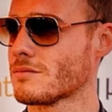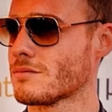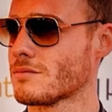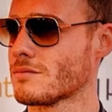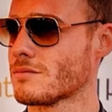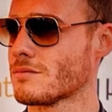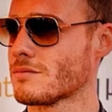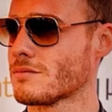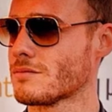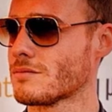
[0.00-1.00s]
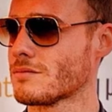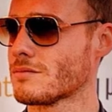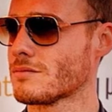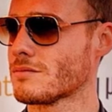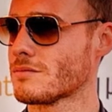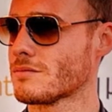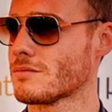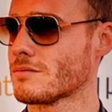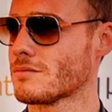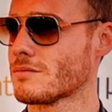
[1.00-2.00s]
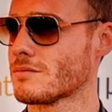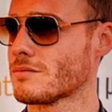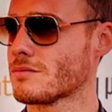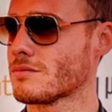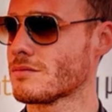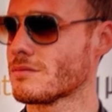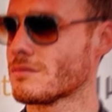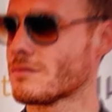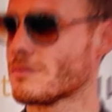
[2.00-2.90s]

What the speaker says: No one is speaking in this clip.